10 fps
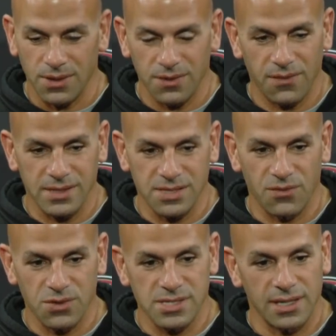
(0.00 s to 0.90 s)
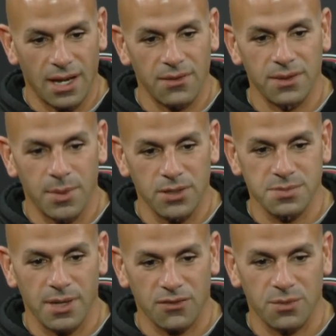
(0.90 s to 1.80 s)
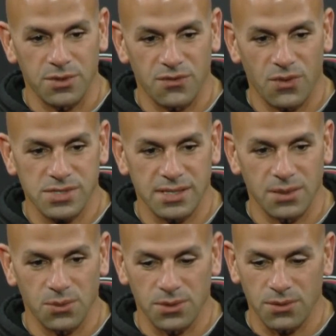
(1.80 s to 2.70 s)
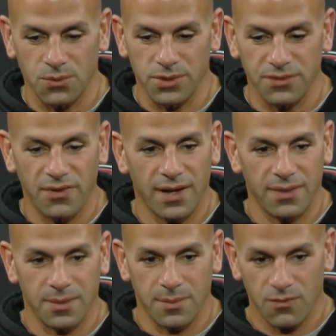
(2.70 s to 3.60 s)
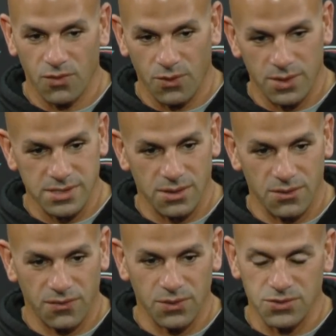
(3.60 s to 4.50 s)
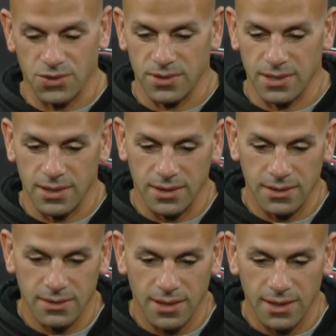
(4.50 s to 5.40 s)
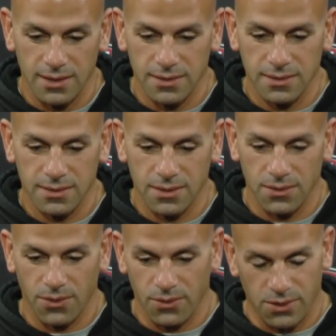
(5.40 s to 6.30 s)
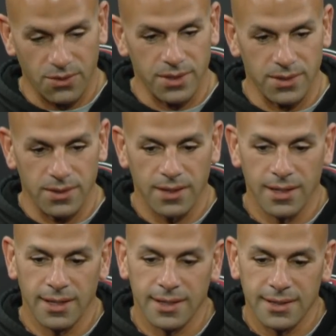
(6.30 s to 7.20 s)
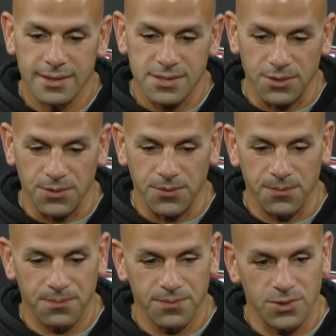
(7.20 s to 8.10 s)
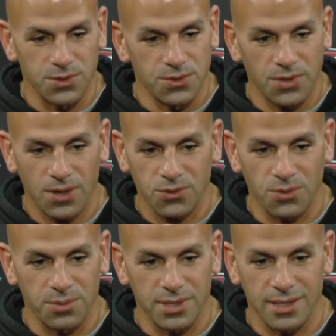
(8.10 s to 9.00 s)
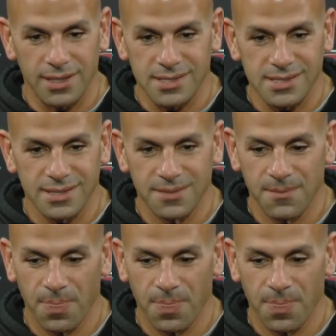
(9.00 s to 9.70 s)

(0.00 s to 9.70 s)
going to face adversity, and how they bounce back from adversity will define them for the rest of their future and or their career. So you do talk to them, but it's